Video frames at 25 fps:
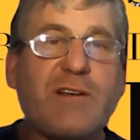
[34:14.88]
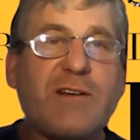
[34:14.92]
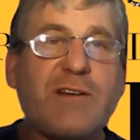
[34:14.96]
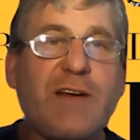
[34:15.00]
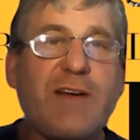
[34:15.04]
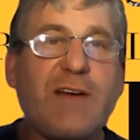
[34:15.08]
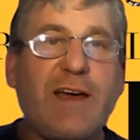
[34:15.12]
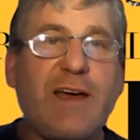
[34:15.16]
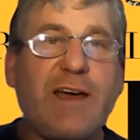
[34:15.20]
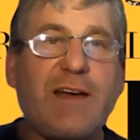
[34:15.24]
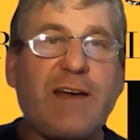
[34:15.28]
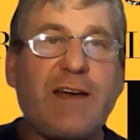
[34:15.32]

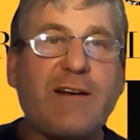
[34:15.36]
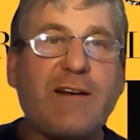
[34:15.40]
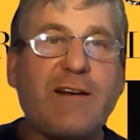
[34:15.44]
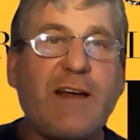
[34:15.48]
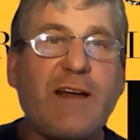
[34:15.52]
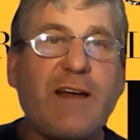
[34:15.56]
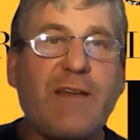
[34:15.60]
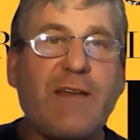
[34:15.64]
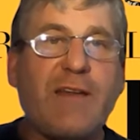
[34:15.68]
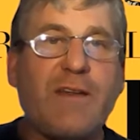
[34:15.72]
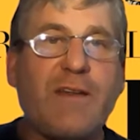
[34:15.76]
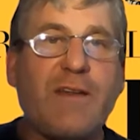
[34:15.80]
and
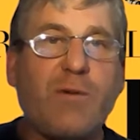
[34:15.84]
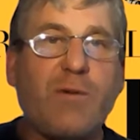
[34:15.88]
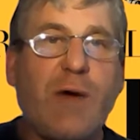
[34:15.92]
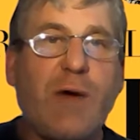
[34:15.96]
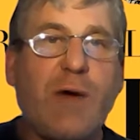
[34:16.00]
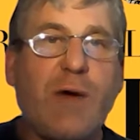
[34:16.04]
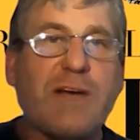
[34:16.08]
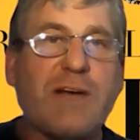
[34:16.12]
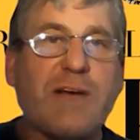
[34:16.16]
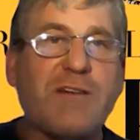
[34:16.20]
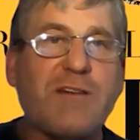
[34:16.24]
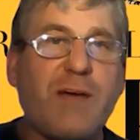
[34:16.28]
let the
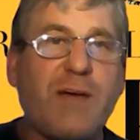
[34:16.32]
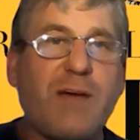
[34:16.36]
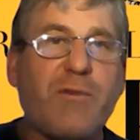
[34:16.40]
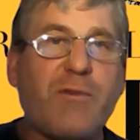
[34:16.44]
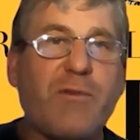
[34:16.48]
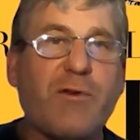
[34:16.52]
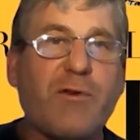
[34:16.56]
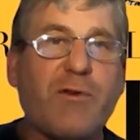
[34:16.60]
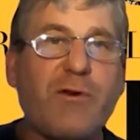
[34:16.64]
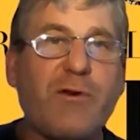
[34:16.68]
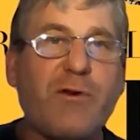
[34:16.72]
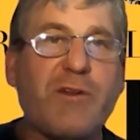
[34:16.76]
wax come
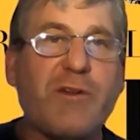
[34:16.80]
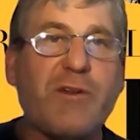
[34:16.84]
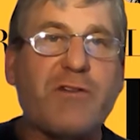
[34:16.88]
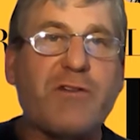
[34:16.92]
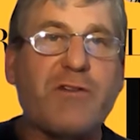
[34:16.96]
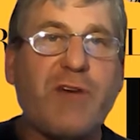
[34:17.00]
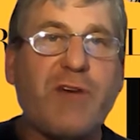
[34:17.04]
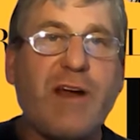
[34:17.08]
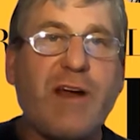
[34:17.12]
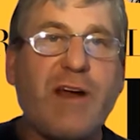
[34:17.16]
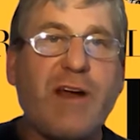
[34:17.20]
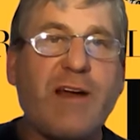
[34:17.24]
through the
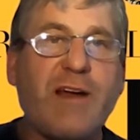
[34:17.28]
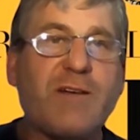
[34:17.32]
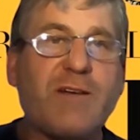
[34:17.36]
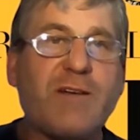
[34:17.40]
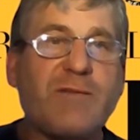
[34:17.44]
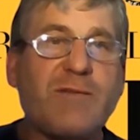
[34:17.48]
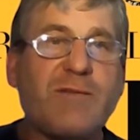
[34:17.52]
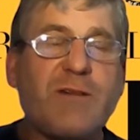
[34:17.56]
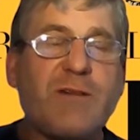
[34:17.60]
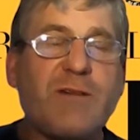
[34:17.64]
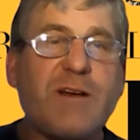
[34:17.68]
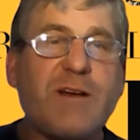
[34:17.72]
strainer
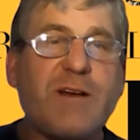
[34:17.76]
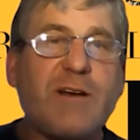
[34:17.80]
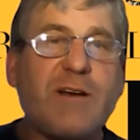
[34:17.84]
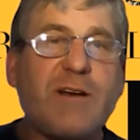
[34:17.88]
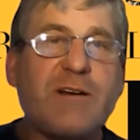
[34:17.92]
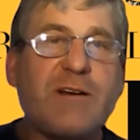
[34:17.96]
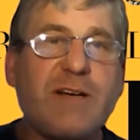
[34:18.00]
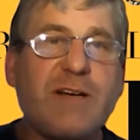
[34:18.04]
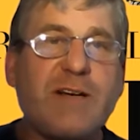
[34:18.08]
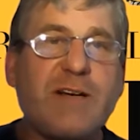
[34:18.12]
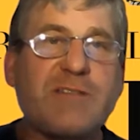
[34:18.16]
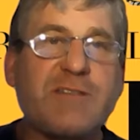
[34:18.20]

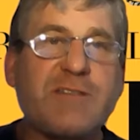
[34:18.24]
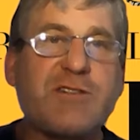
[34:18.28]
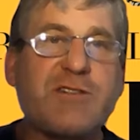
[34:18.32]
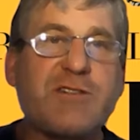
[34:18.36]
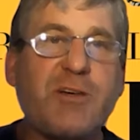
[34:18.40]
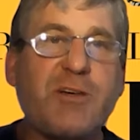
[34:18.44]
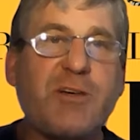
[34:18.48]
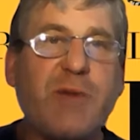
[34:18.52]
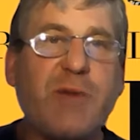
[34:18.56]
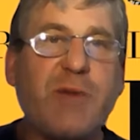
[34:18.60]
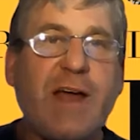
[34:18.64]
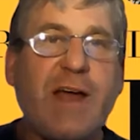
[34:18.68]
and
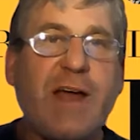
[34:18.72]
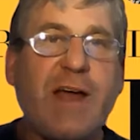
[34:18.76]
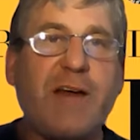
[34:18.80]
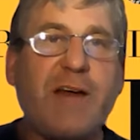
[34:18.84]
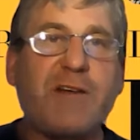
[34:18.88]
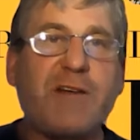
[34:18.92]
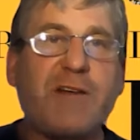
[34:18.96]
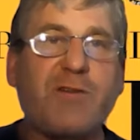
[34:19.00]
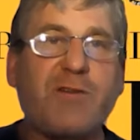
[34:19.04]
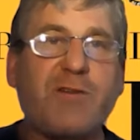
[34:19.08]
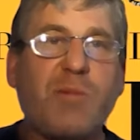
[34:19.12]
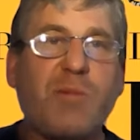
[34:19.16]
scoop it out
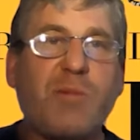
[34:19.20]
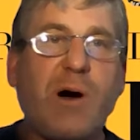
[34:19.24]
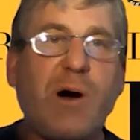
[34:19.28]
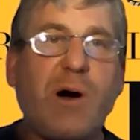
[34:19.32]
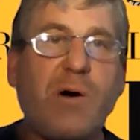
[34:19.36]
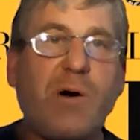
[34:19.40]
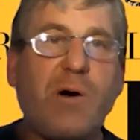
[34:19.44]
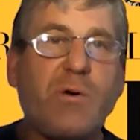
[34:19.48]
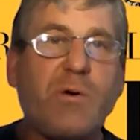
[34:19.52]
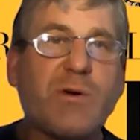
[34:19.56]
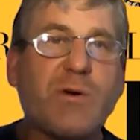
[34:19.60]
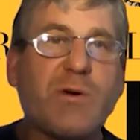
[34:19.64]
into a
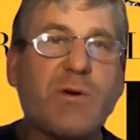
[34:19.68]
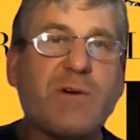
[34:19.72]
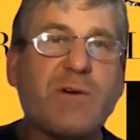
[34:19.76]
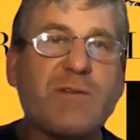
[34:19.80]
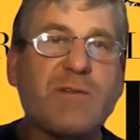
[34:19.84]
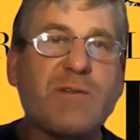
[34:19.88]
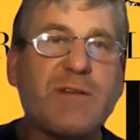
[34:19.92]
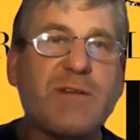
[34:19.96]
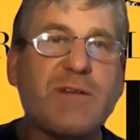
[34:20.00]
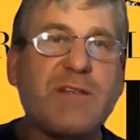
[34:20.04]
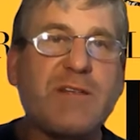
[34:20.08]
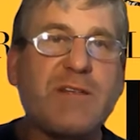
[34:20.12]
mold
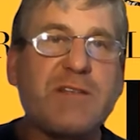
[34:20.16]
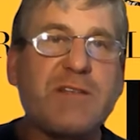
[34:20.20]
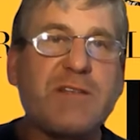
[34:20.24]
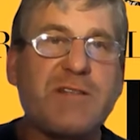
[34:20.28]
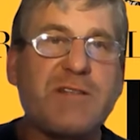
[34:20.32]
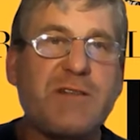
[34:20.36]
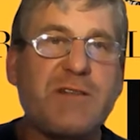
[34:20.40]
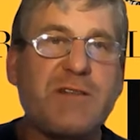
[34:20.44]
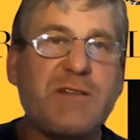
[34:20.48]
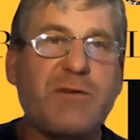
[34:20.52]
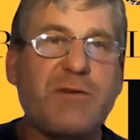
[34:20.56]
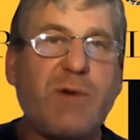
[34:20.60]
is a
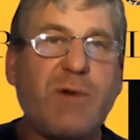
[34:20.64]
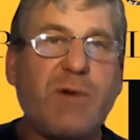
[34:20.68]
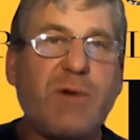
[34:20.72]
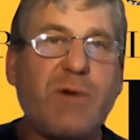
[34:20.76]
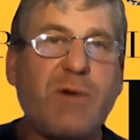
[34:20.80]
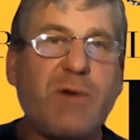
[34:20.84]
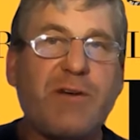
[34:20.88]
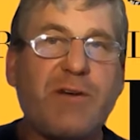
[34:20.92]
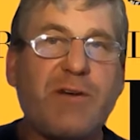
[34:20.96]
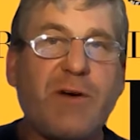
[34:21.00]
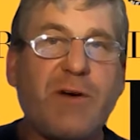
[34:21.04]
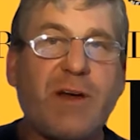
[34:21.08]
different way
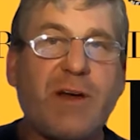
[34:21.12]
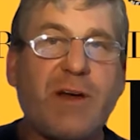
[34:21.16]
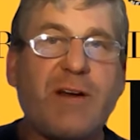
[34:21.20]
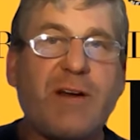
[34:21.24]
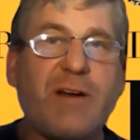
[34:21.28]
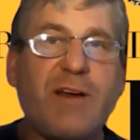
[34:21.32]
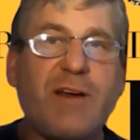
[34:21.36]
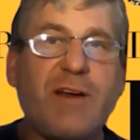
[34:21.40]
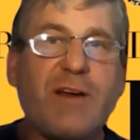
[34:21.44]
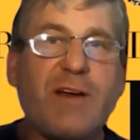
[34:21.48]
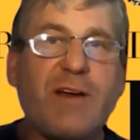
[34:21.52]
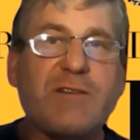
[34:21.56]
of doing it.
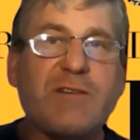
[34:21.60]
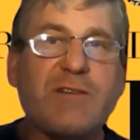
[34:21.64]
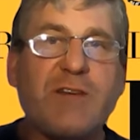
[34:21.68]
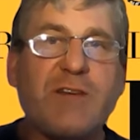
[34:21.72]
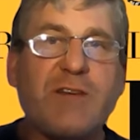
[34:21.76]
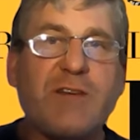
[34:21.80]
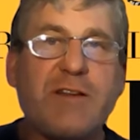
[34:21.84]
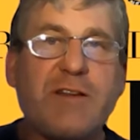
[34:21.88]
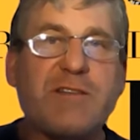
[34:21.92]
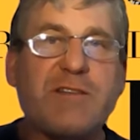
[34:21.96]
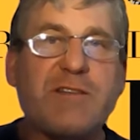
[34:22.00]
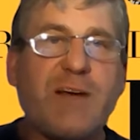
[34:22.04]
So
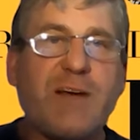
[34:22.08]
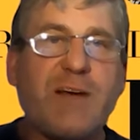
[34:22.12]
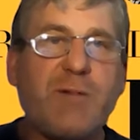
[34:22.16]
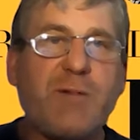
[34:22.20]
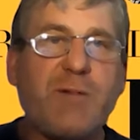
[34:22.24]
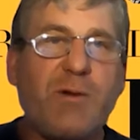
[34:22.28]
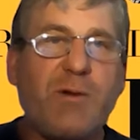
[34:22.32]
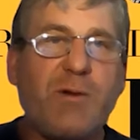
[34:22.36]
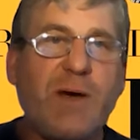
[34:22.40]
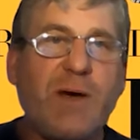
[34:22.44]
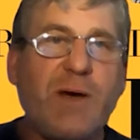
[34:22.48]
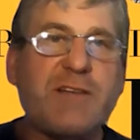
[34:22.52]
there's a couple
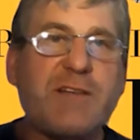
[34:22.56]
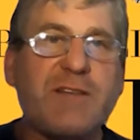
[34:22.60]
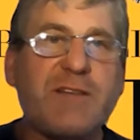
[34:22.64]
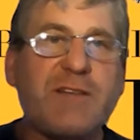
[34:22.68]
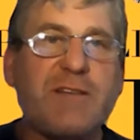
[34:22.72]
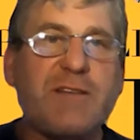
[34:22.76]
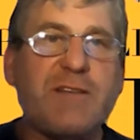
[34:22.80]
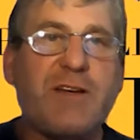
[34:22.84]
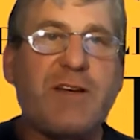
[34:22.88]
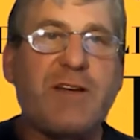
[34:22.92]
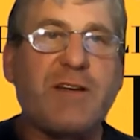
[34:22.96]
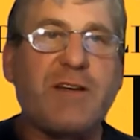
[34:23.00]
of ways
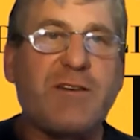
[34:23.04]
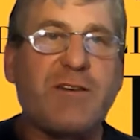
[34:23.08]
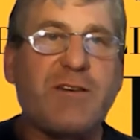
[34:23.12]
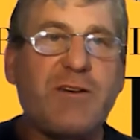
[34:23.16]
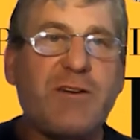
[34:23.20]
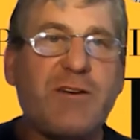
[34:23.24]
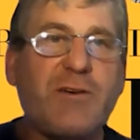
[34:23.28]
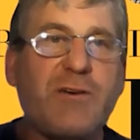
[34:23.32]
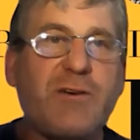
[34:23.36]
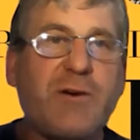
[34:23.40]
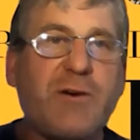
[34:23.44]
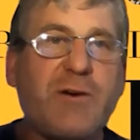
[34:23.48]
that you can
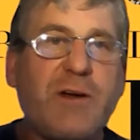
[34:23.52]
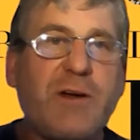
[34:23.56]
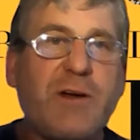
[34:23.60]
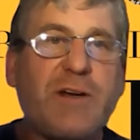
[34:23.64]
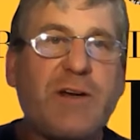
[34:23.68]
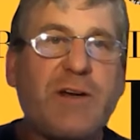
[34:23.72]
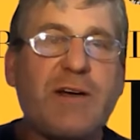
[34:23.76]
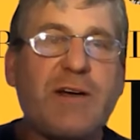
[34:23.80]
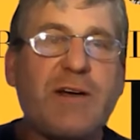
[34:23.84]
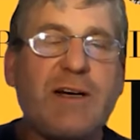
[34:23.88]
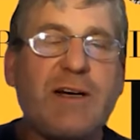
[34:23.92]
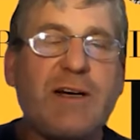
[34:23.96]
do.
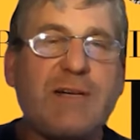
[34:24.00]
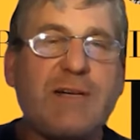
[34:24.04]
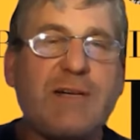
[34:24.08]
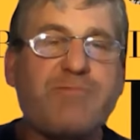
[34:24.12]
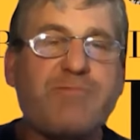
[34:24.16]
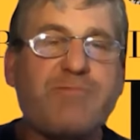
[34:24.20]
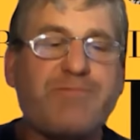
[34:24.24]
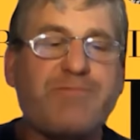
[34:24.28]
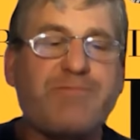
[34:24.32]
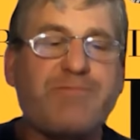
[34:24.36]
Um,